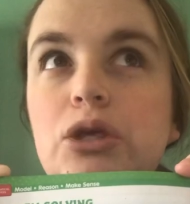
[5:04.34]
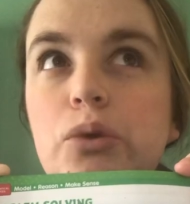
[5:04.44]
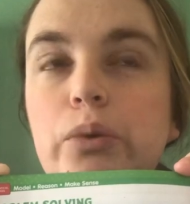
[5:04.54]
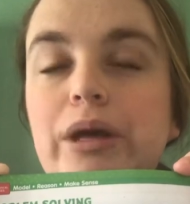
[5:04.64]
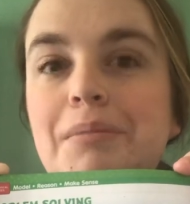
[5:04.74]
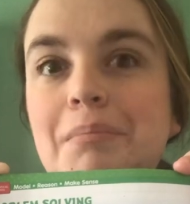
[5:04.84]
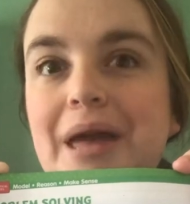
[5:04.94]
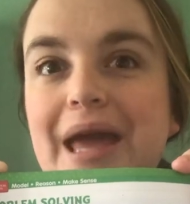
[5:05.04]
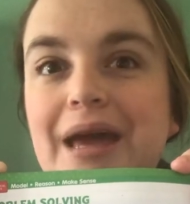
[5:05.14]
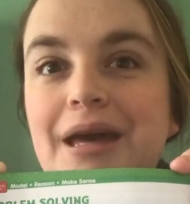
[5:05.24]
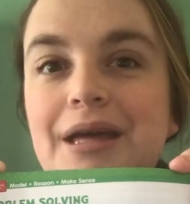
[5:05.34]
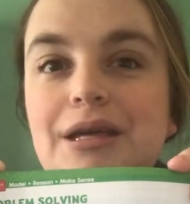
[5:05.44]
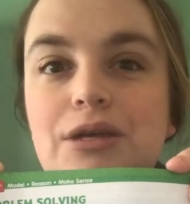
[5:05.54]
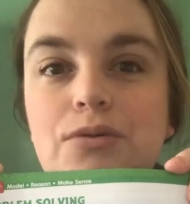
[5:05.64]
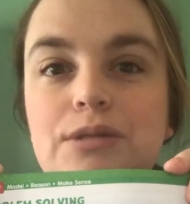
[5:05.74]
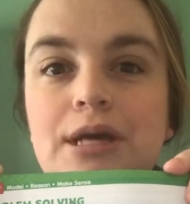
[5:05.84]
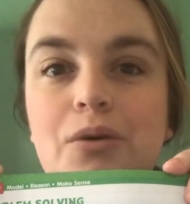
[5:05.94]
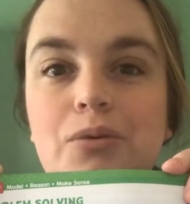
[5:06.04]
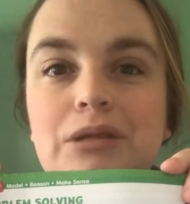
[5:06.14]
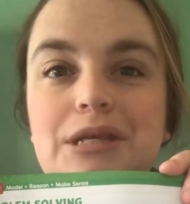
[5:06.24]
you can make using
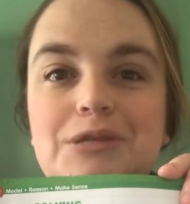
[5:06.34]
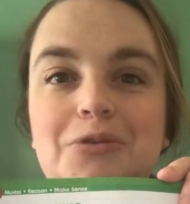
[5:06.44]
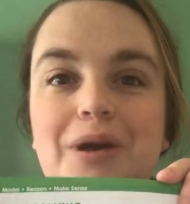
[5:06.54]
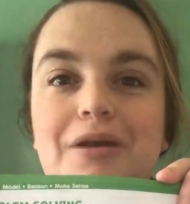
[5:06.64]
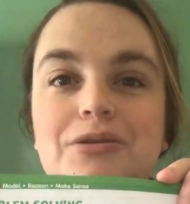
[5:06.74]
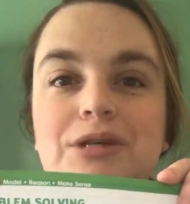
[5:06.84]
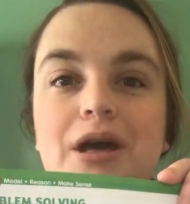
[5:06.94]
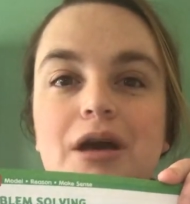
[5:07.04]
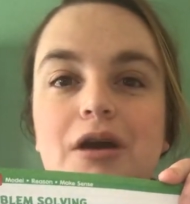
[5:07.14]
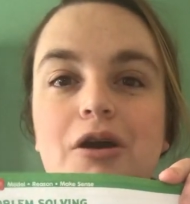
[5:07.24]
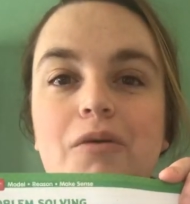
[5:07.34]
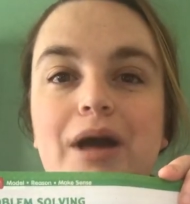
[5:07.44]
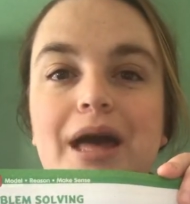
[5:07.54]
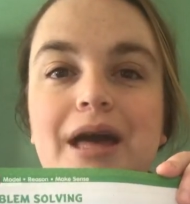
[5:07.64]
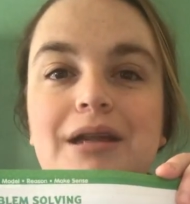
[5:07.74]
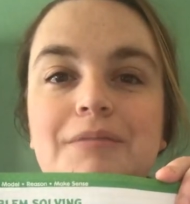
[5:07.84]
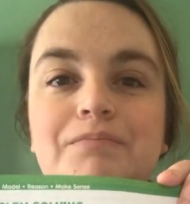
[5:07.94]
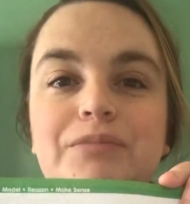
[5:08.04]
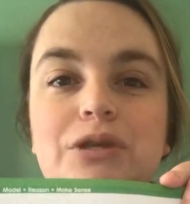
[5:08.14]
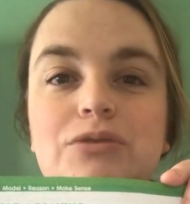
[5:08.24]
only squares? Go ahead,
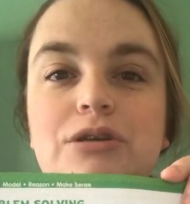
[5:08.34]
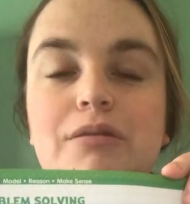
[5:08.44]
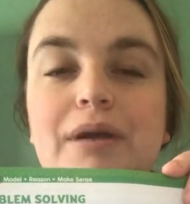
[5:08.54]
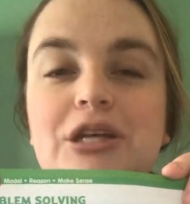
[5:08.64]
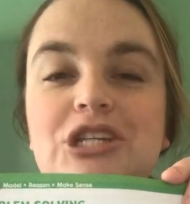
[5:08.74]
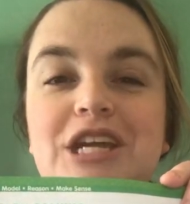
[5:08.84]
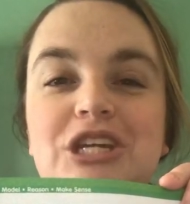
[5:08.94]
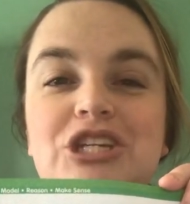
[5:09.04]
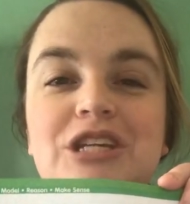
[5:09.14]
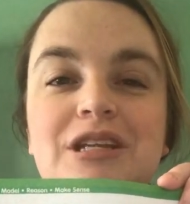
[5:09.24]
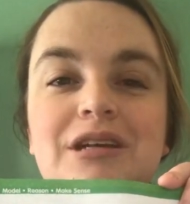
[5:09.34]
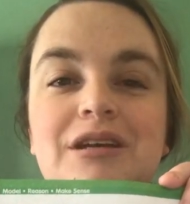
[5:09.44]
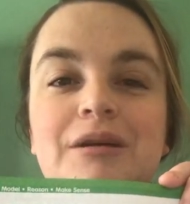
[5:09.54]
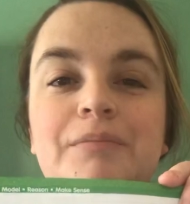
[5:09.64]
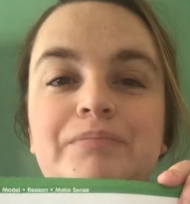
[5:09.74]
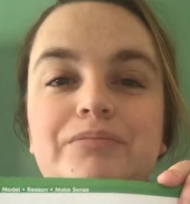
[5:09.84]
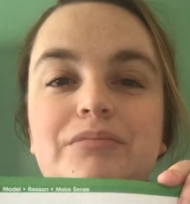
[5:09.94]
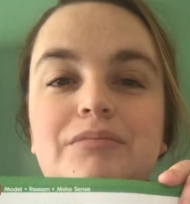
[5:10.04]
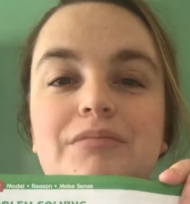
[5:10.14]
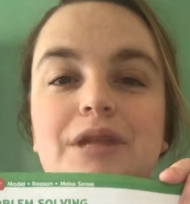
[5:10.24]
use your imagination,
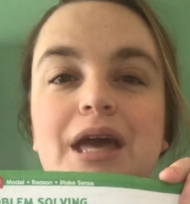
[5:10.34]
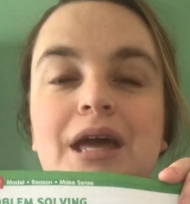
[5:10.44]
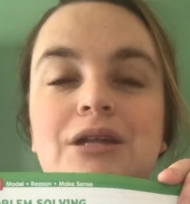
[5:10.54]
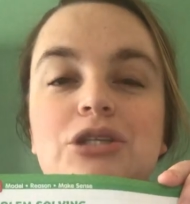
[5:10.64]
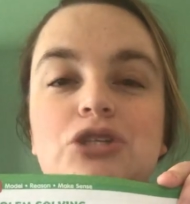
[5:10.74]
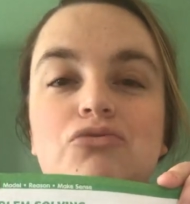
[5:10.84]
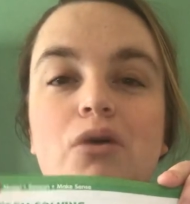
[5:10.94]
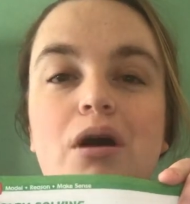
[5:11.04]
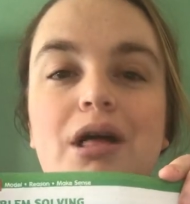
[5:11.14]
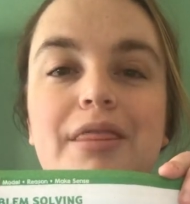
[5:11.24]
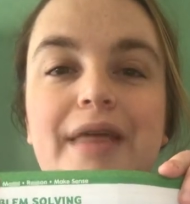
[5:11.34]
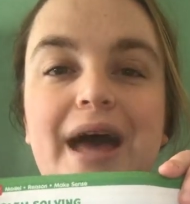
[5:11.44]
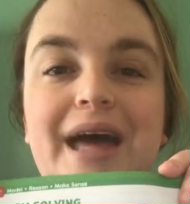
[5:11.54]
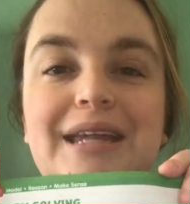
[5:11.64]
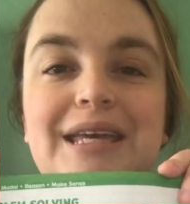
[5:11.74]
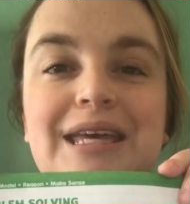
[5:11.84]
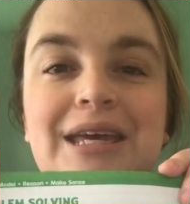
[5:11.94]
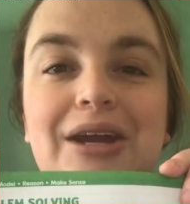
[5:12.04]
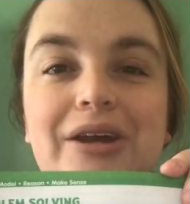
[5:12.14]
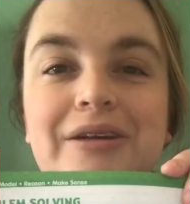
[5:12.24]
and draw that
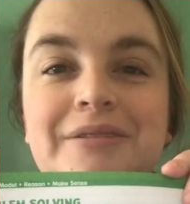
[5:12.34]
here.